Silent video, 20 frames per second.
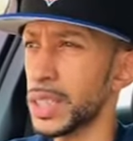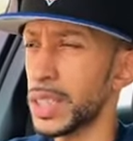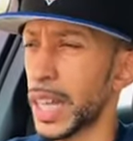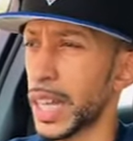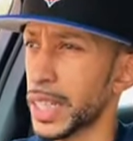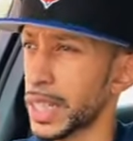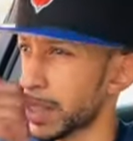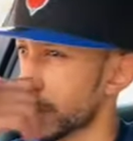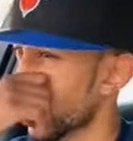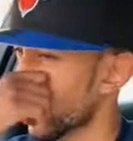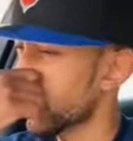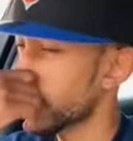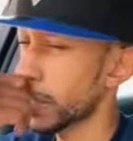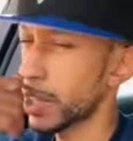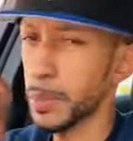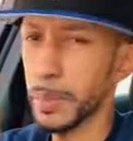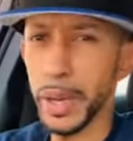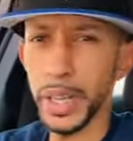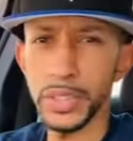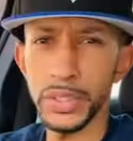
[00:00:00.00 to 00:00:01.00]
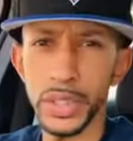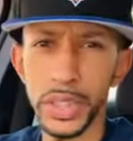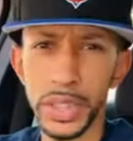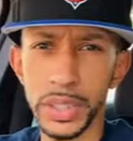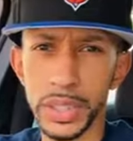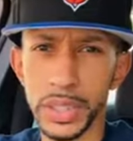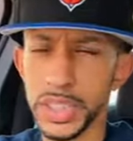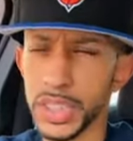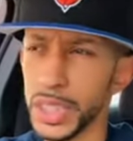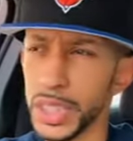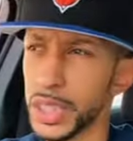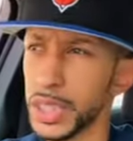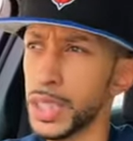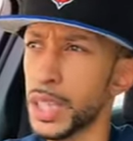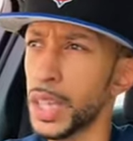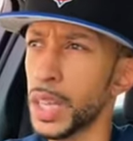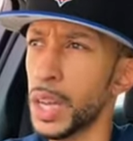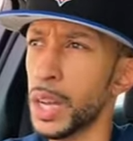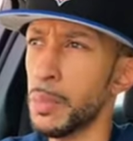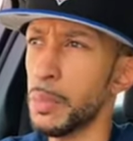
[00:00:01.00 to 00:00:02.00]
like your crib address and shit.
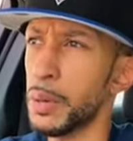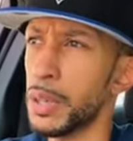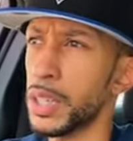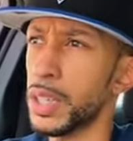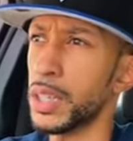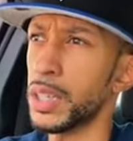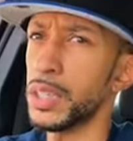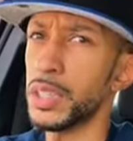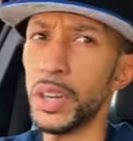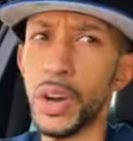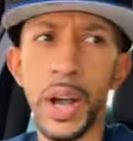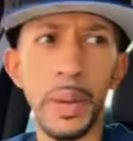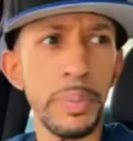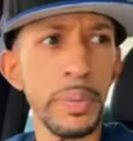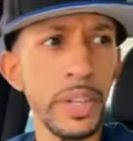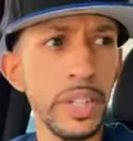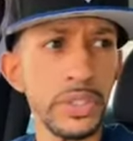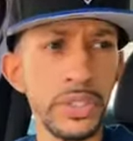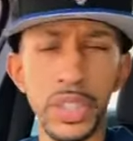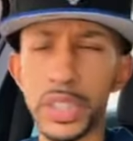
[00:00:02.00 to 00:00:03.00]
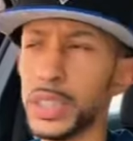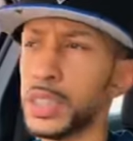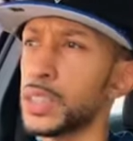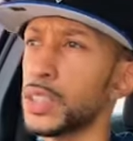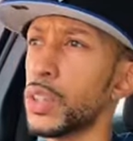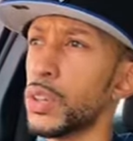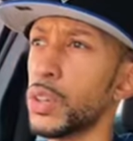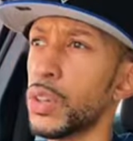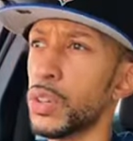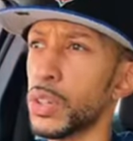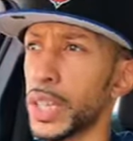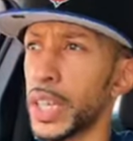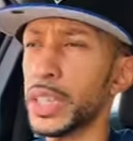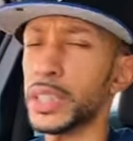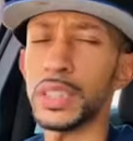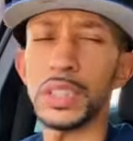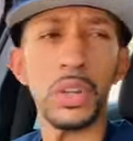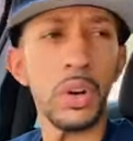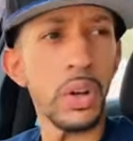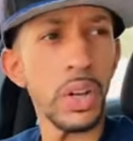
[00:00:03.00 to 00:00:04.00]
But your IP address is your
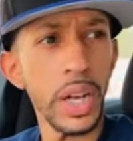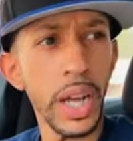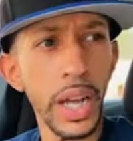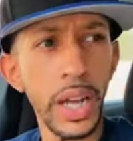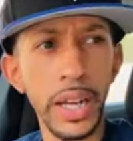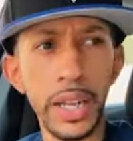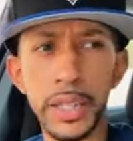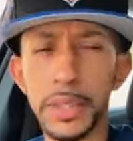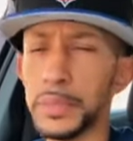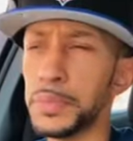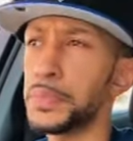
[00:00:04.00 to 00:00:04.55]
location online.